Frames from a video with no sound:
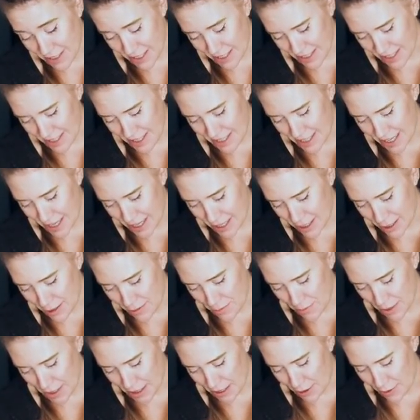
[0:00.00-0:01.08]
and extend
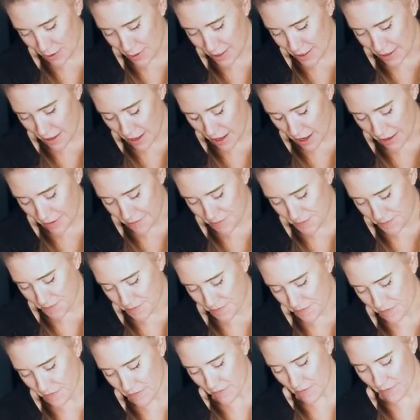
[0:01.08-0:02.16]
my toes a lot.
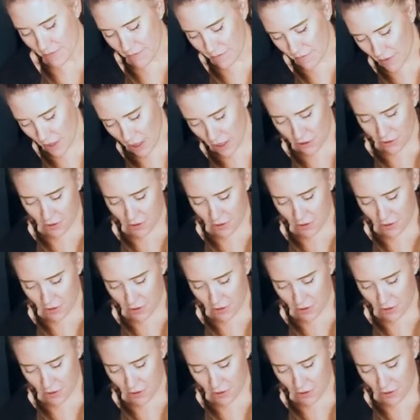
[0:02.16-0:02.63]
You